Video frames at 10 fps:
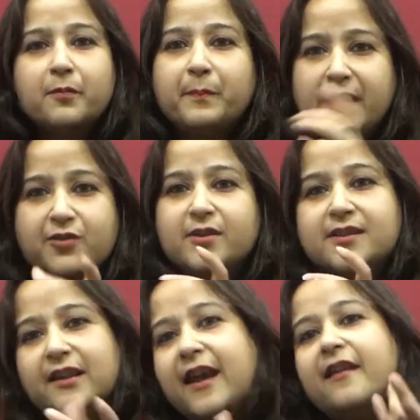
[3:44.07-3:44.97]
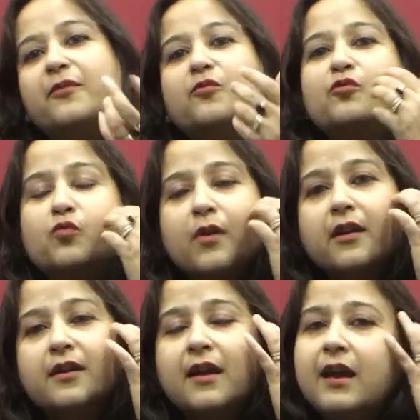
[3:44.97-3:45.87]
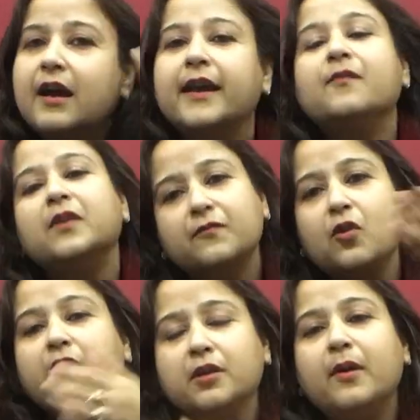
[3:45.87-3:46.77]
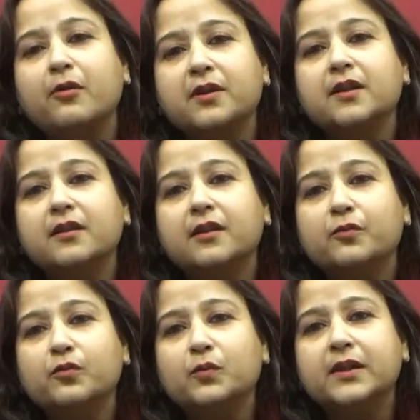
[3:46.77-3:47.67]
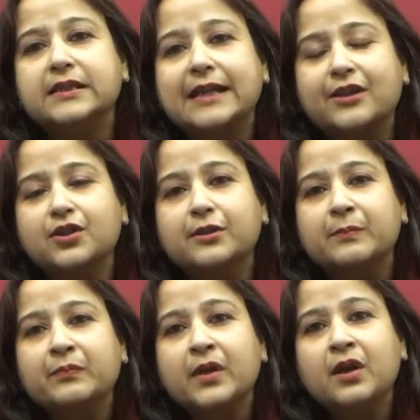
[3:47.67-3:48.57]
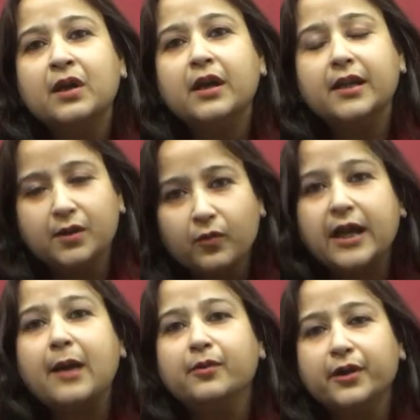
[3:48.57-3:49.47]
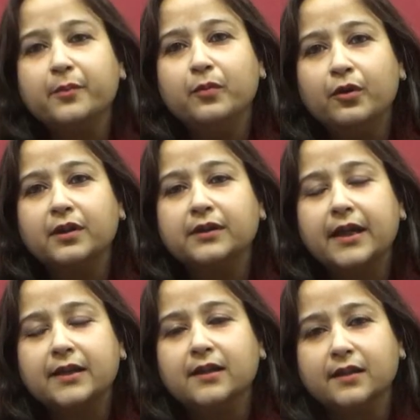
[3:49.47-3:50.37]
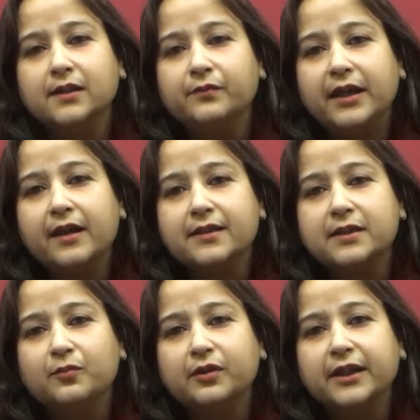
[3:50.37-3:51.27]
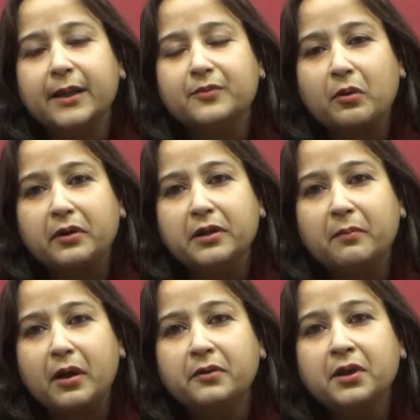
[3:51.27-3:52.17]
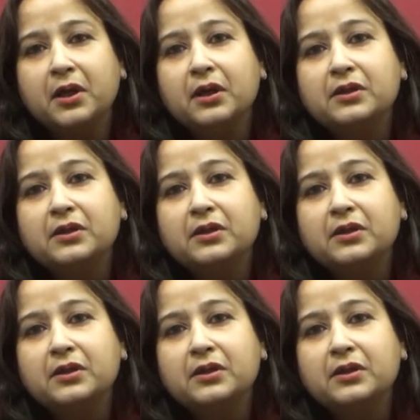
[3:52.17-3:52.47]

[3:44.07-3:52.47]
So patri is again a root word. Again, we've talked about it in the root word section in the vocabulary book, that the VARC book that I'm talking about.